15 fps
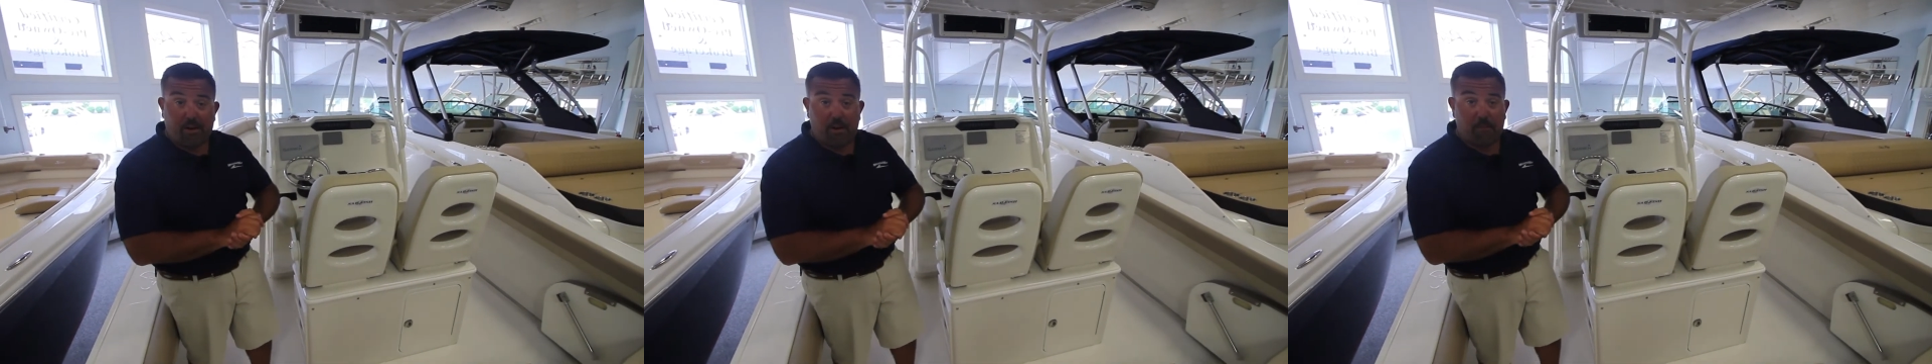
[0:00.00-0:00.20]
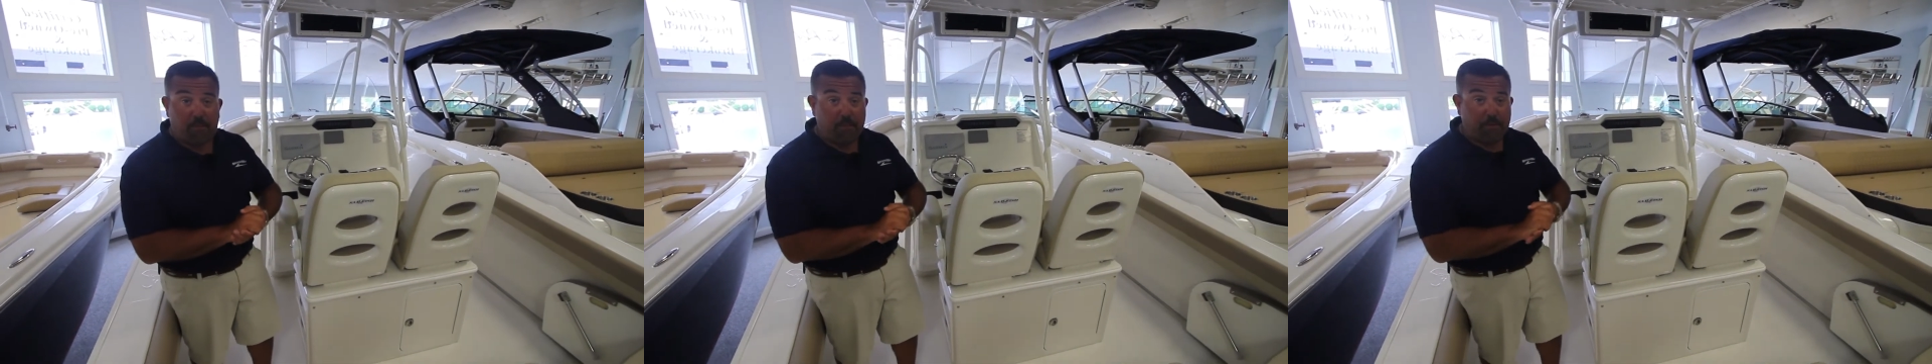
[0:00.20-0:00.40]

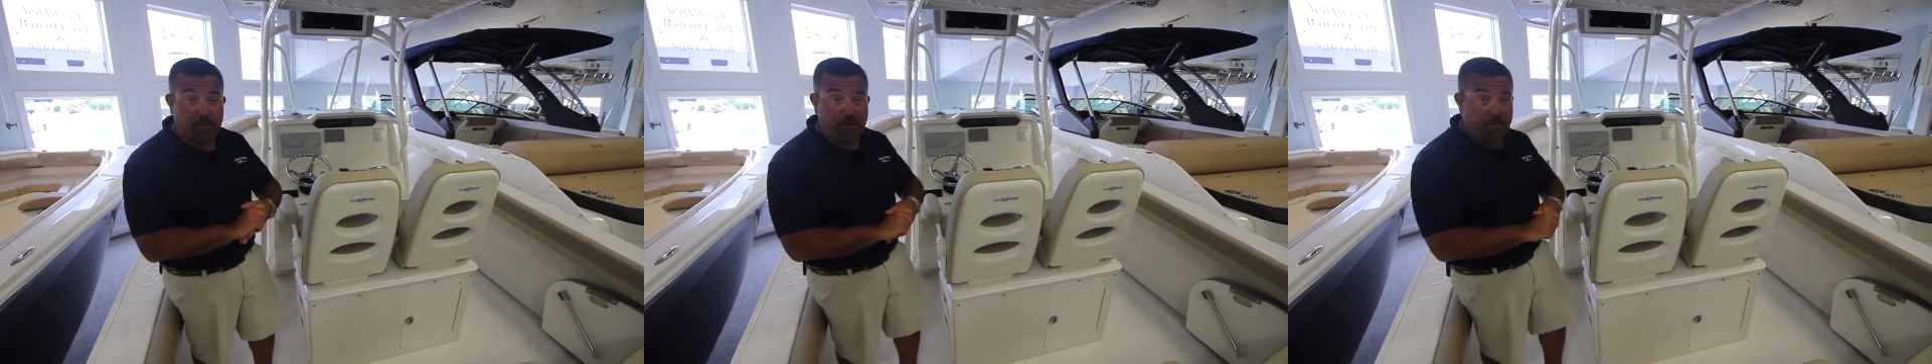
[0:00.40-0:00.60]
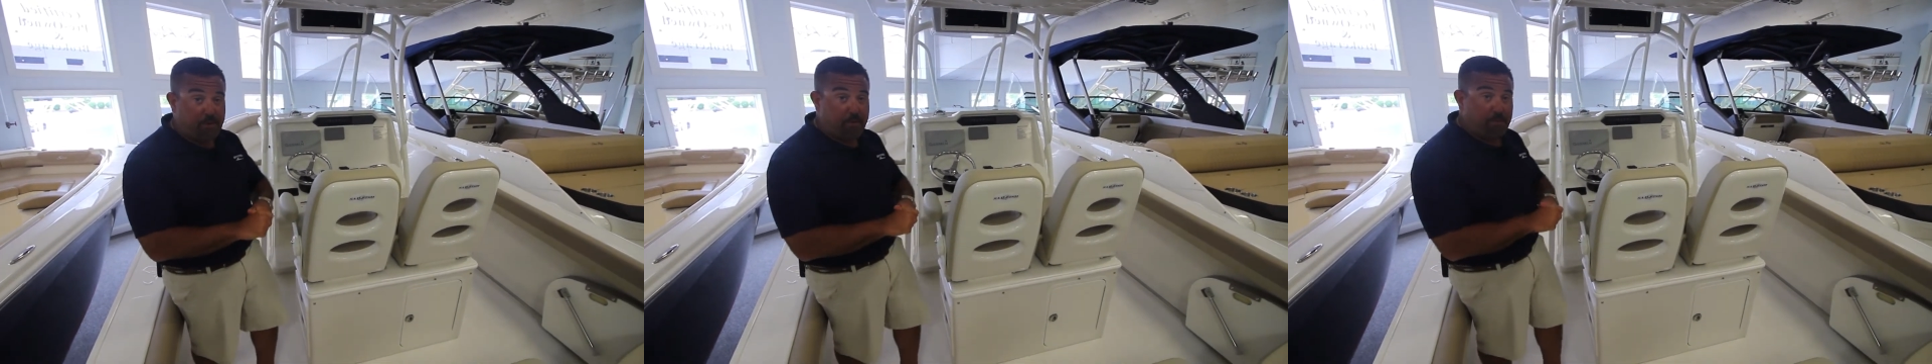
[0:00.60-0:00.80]
comfort for
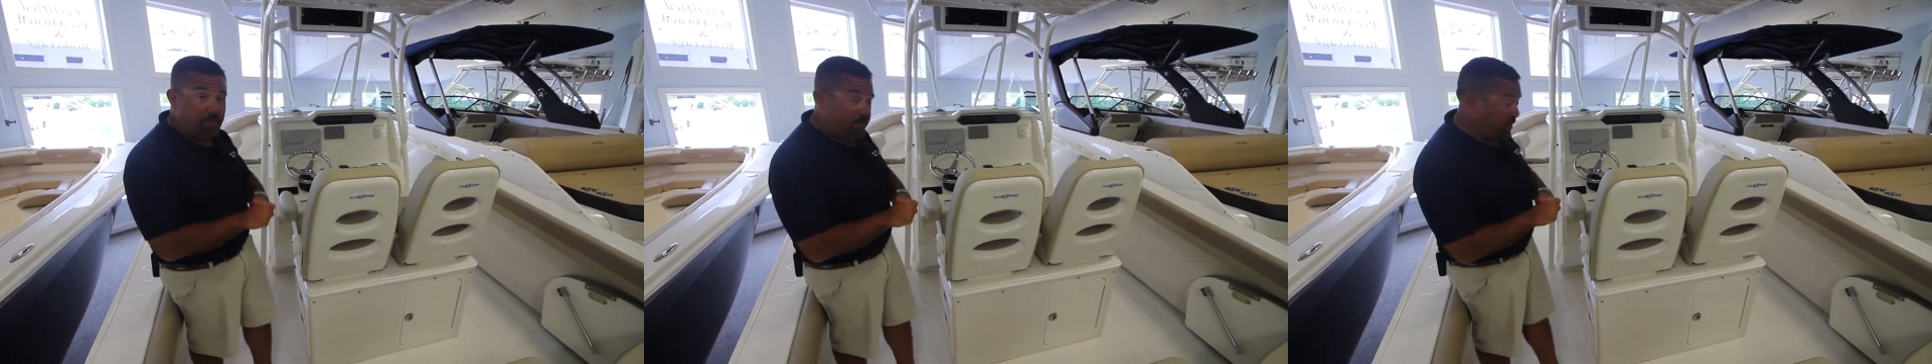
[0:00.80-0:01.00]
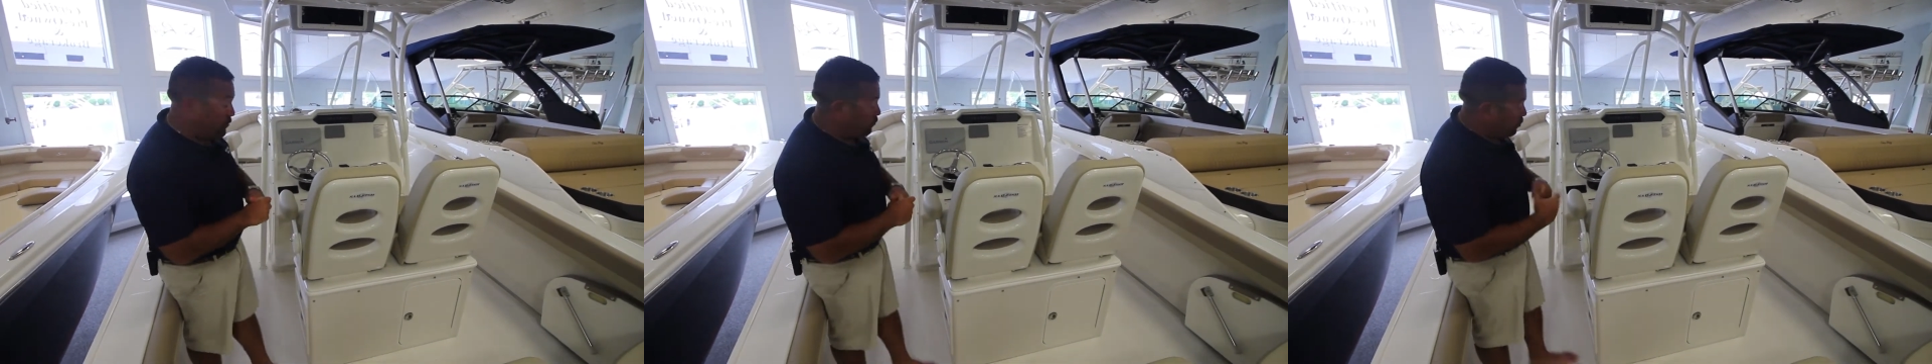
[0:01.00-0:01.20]
your
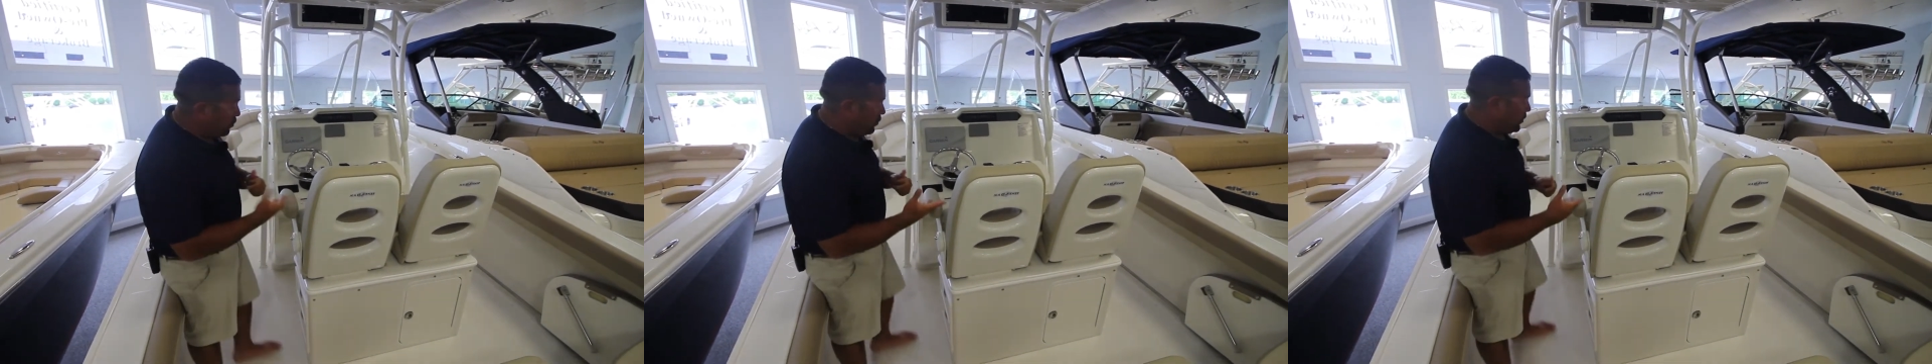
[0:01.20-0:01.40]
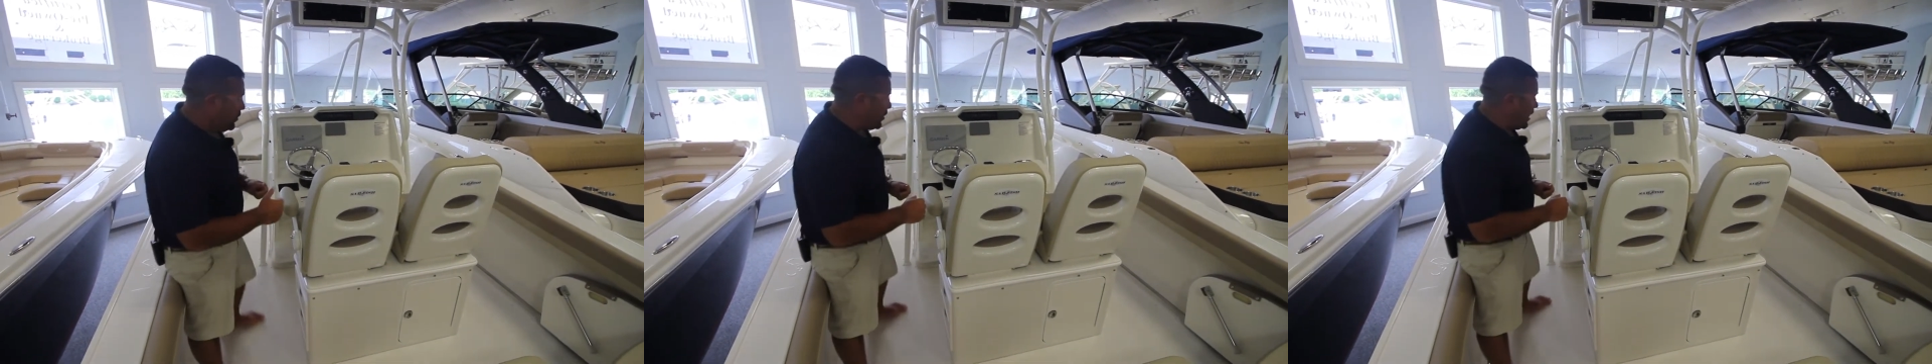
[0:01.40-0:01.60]
crew or your